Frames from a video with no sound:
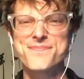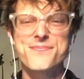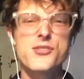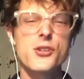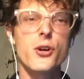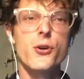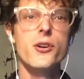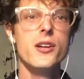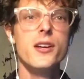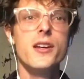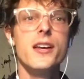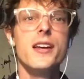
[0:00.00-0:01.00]
So,
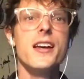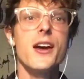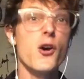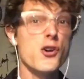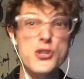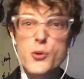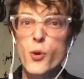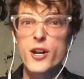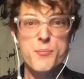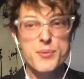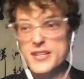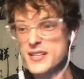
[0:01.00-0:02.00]
or do you want to
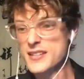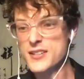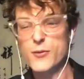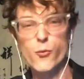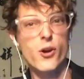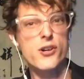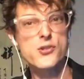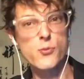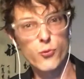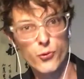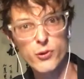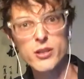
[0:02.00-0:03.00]
be where it's
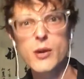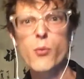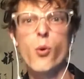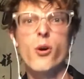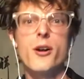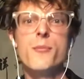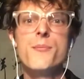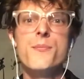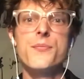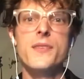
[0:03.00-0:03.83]
really warm